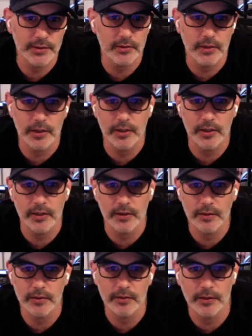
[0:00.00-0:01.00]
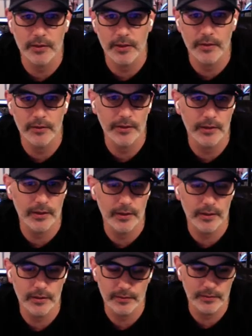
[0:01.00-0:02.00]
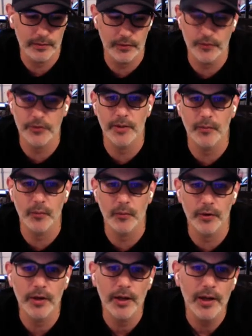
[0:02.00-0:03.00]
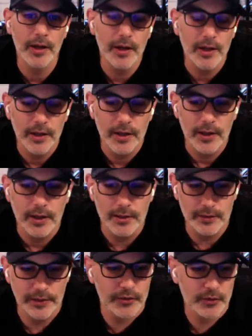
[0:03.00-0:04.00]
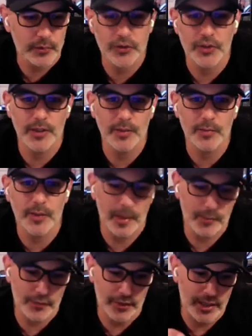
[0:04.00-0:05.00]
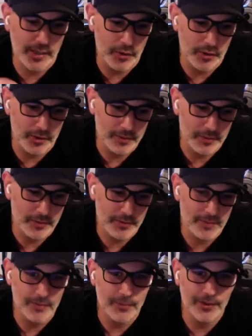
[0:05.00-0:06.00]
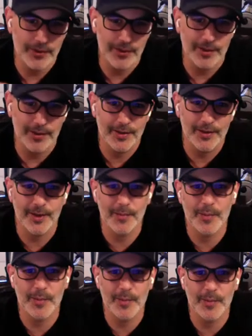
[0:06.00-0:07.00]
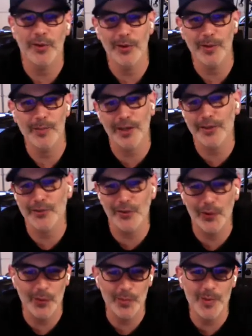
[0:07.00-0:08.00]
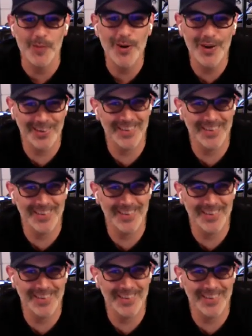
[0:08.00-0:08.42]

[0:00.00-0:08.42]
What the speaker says: Stephen King. There's a scene where Alexis Machine pops an eyeball with a paper clip that I still remember.